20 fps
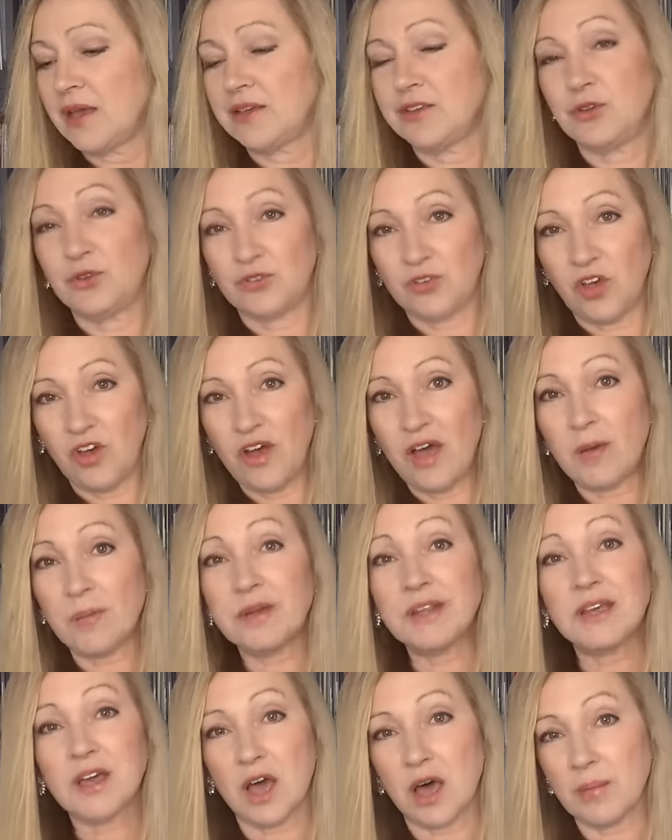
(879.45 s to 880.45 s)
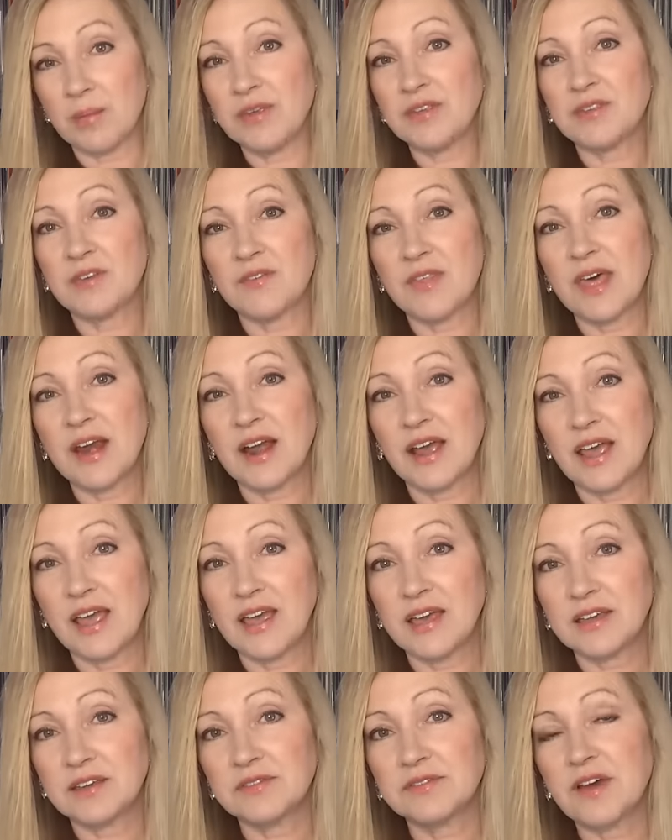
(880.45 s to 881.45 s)
you saw how many copies of that I
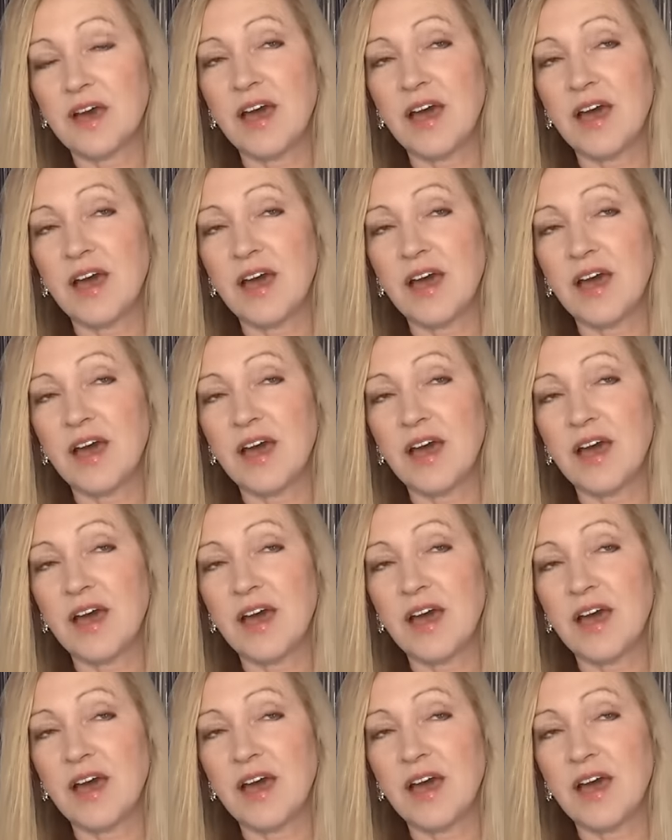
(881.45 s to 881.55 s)
have.